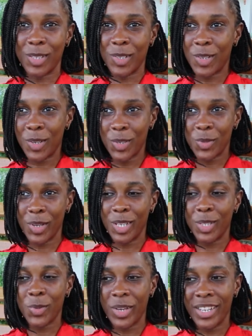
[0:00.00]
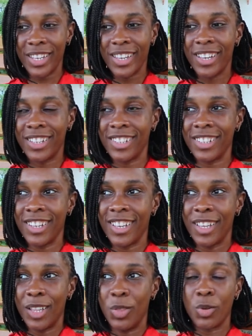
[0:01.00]
Tokyo 2020 and
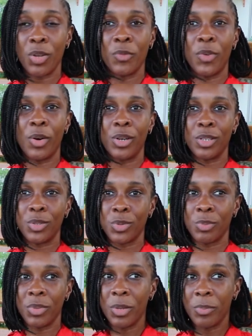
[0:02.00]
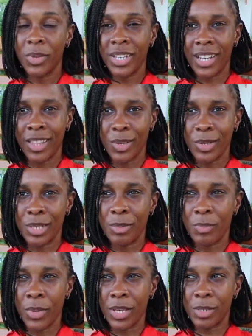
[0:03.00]
looking forward to me being at the
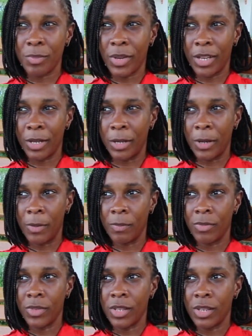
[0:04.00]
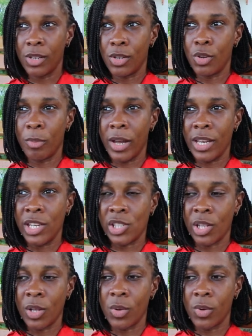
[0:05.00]
Olympics but um, you know my
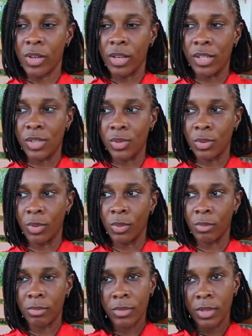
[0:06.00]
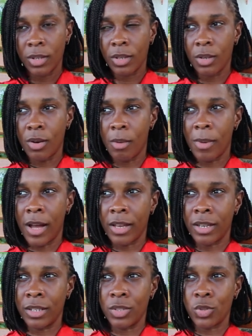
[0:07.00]
initial goal is to go
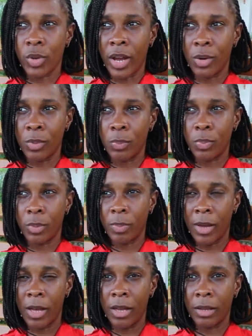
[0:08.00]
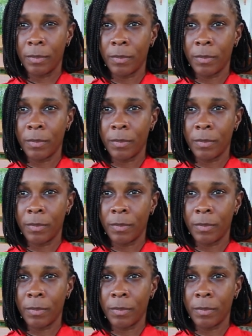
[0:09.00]
back and try to prepare